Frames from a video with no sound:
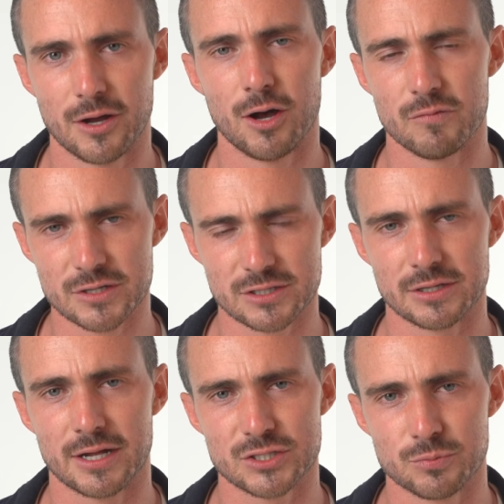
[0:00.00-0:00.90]
Obviously,
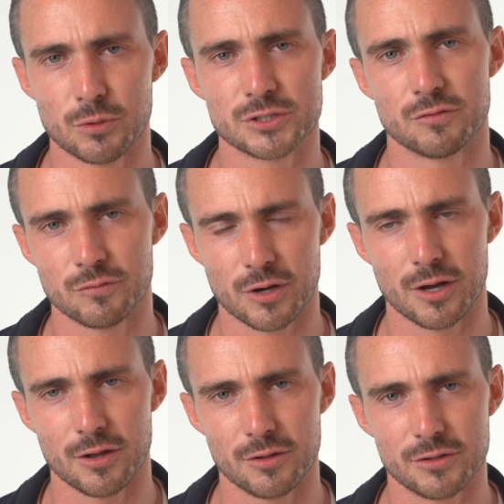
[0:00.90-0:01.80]
that's most of
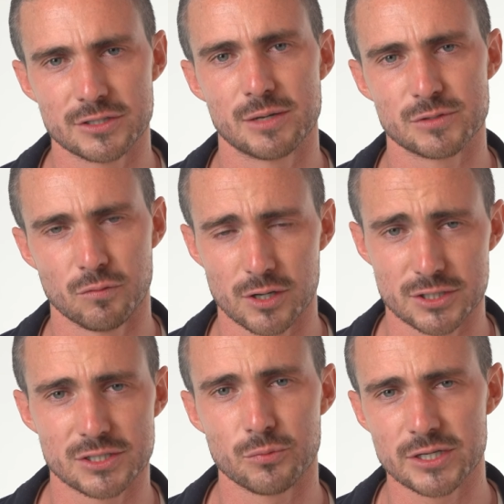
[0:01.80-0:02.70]
the types of
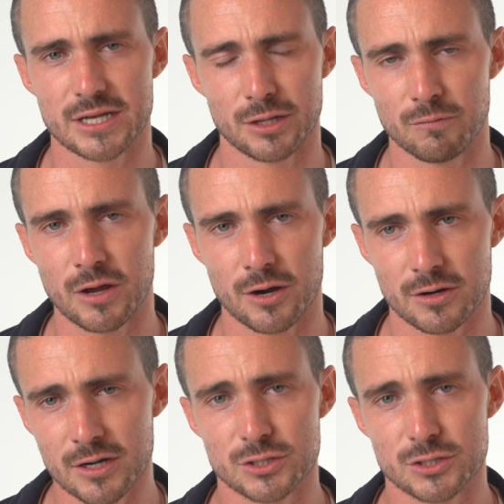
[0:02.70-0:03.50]
watches that we sell at Vaer.